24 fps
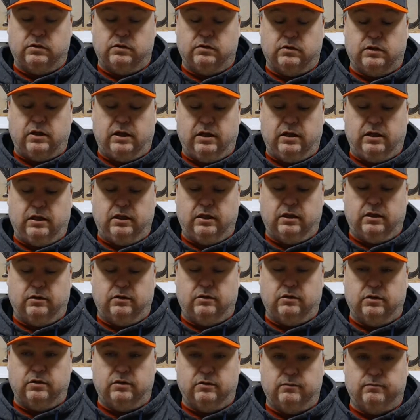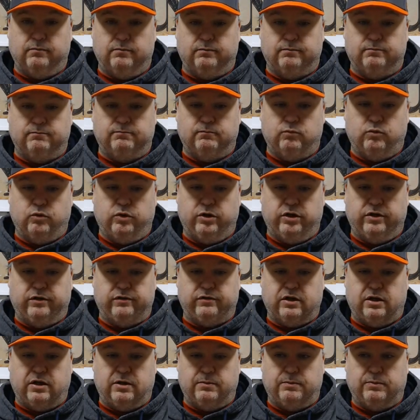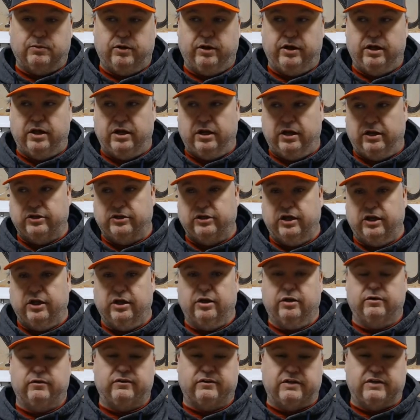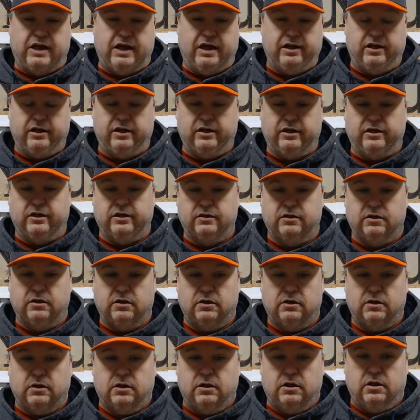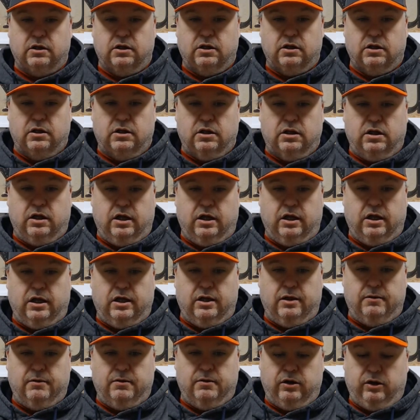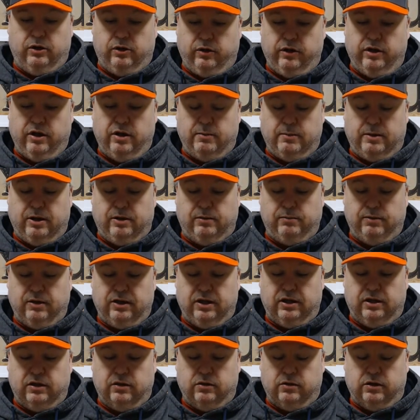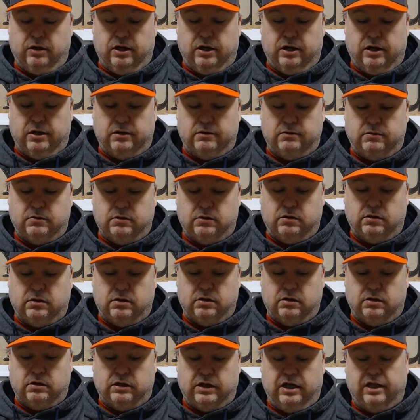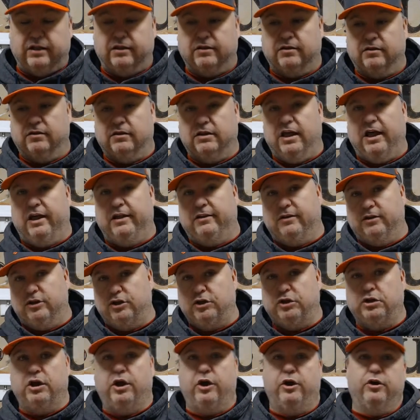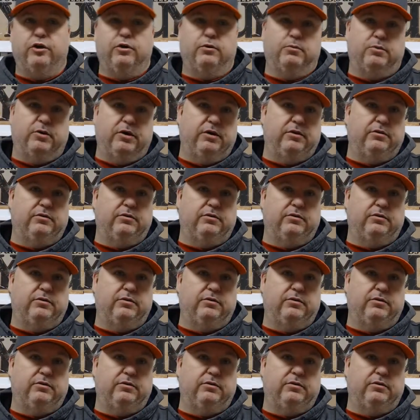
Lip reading: and what else? NHL, Sonic, a little MLB on there. Not the show, but